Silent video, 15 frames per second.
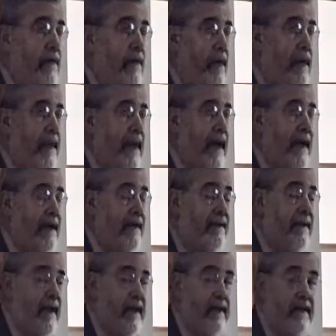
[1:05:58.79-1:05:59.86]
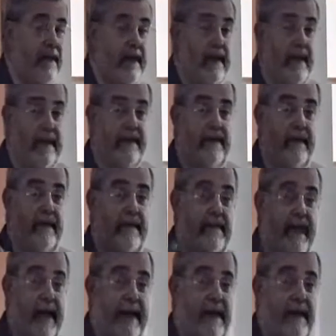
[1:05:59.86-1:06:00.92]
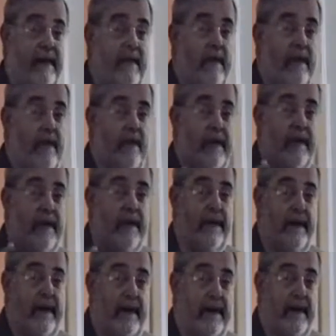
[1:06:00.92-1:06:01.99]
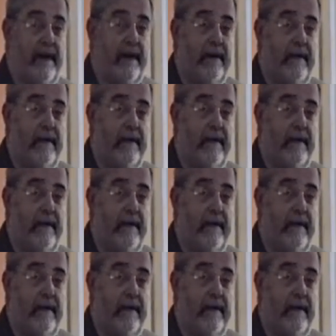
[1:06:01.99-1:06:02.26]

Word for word: for that device is exactly what we did